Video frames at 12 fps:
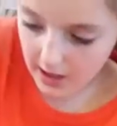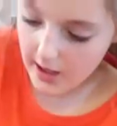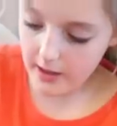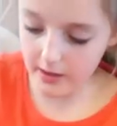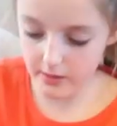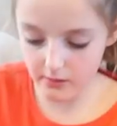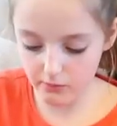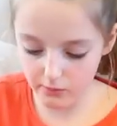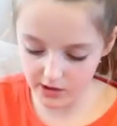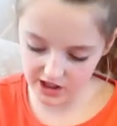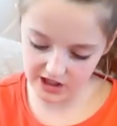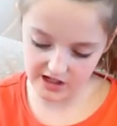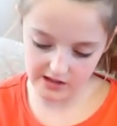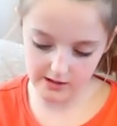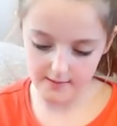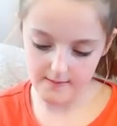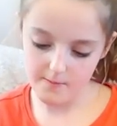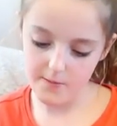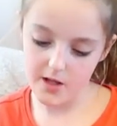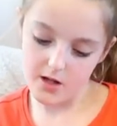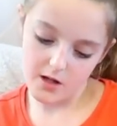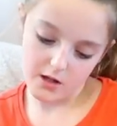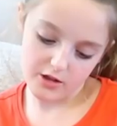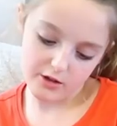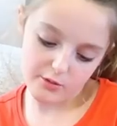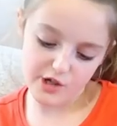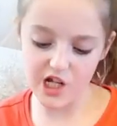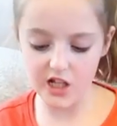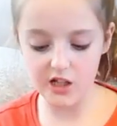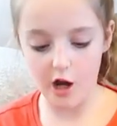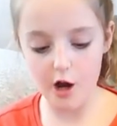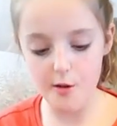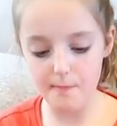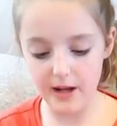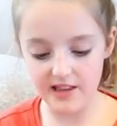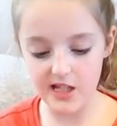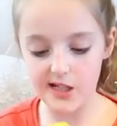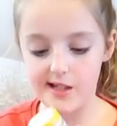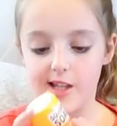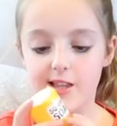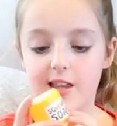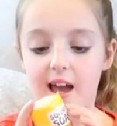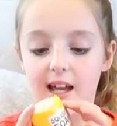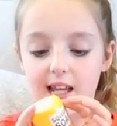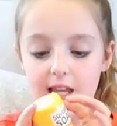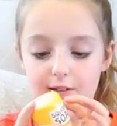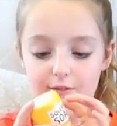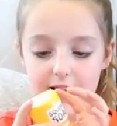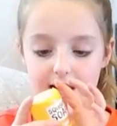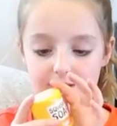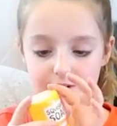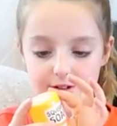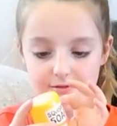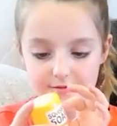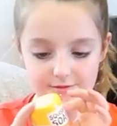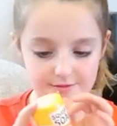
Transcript: this sieve. Squishy soap, and this is the tangy flavour.